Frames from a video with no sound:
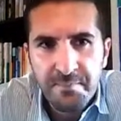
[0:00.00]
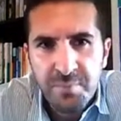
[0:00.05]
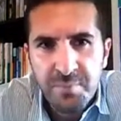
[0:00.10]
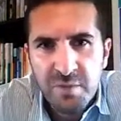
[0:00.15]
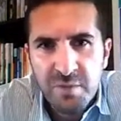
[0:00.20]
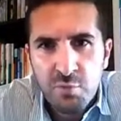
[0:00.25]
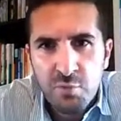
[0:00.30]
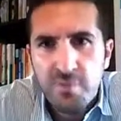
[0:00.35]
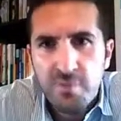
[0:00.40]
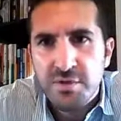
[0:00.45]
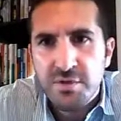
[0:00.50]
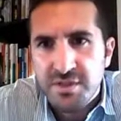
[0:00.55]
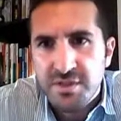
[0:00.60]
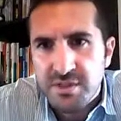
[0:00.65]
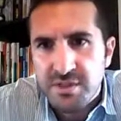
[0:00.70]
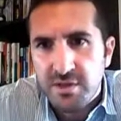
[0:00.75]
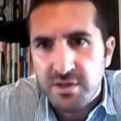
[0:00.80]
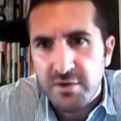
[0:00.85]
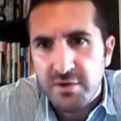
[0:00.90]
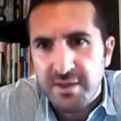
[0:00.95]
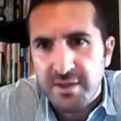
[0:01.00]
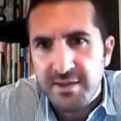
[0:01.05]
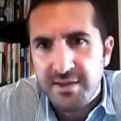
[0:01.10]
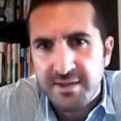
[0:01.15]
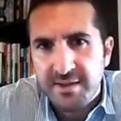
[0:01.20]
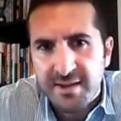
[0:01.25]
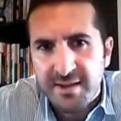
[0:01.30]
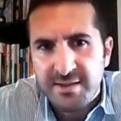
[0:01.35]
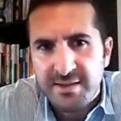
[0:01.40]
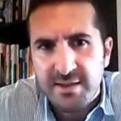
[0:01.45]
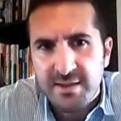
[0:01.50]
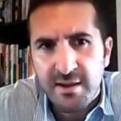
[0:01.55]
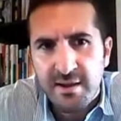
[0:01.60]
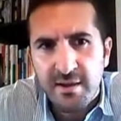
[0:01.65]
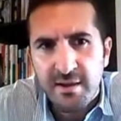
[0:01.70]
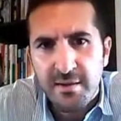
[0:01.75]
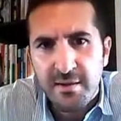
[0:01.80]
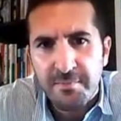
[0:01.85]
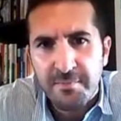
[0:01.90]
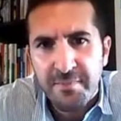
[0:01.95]
Movers is targeted at
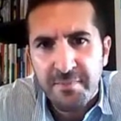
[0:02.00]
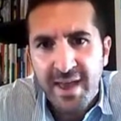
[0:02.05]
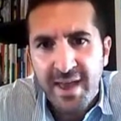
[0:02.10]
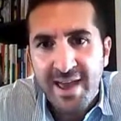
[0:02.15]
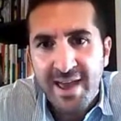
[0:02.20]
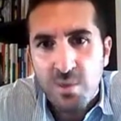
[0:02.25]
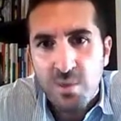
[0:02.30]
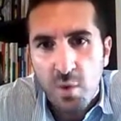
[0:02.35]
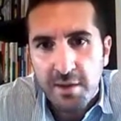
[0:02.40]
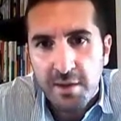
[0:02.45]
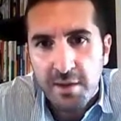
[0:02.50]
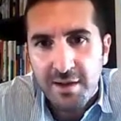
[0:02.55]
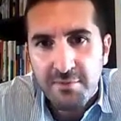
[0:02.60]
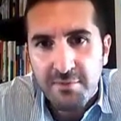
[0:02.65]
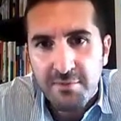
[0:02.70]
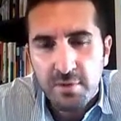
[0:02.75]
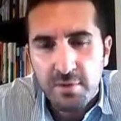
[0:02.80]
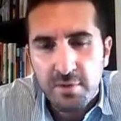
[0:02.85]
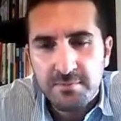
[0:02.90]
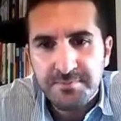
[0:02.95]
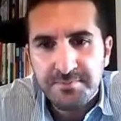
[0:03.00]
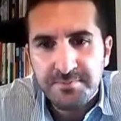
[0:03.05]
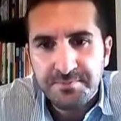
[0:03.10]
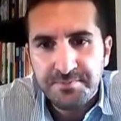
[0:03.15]
A1 level.